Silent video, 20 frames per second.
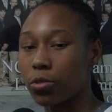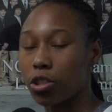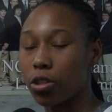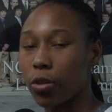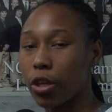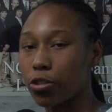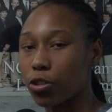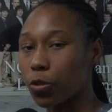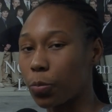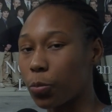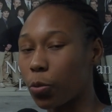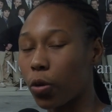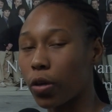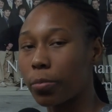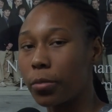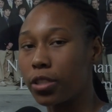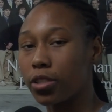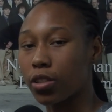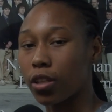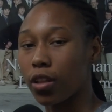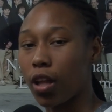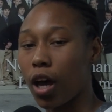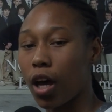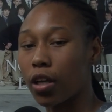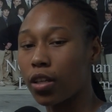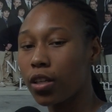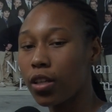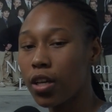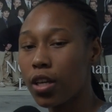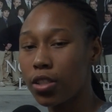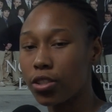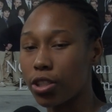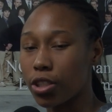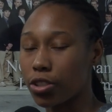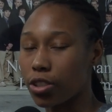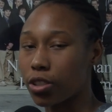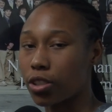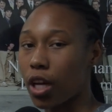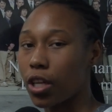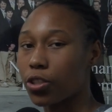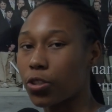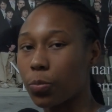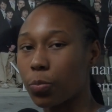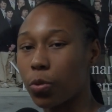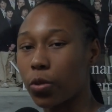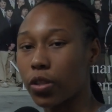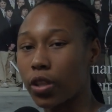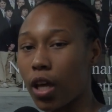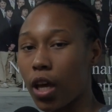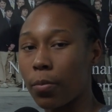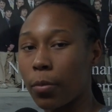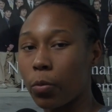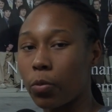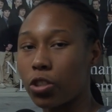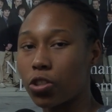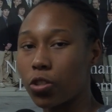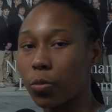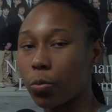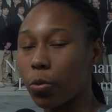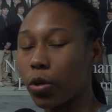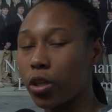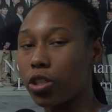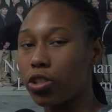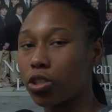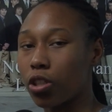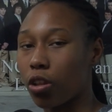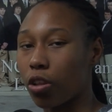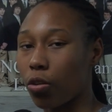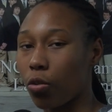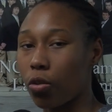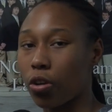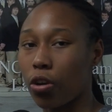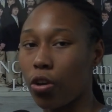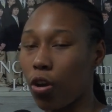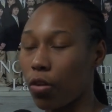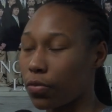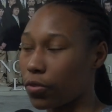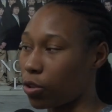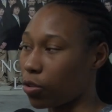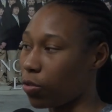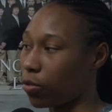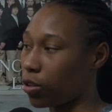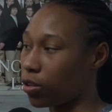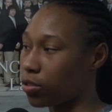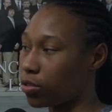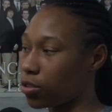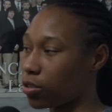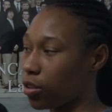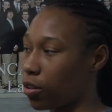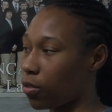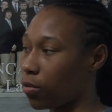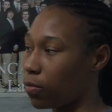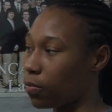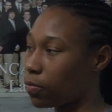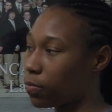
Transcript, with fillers: So their support means a lot, just as I support them and we support each other on and off the court. So. And,